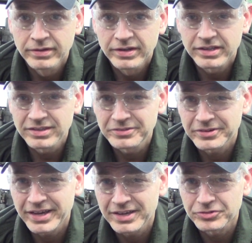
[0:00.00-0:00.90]
I think they're
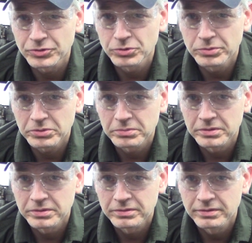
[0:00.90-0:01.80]
cast aluminum.
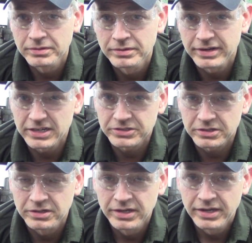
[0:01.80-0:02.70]
Not
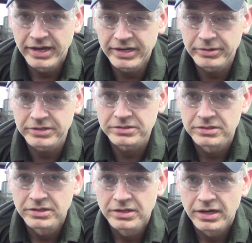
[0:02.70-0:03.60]
sure. Anyways,
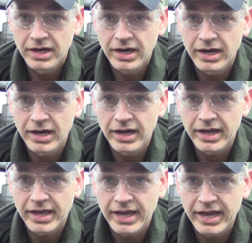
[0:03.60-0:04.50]

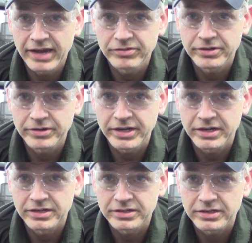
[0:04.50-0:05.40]
have a
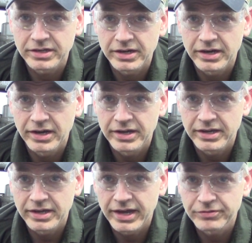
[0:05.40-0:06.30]
great
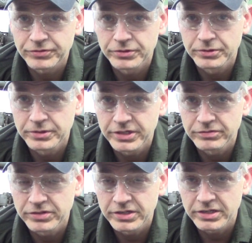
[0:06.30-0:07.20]
afternoon,
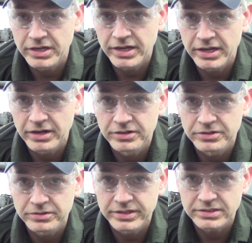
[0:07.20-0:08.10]
evening, and
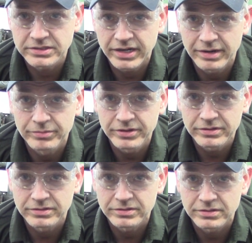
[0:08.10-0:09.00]
until next time,
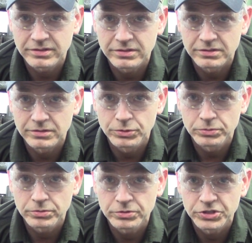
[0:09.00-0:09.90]
this is
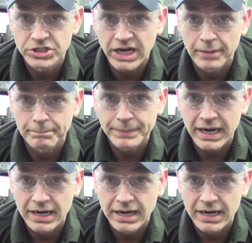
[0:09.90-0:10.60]
Doozer's Shop.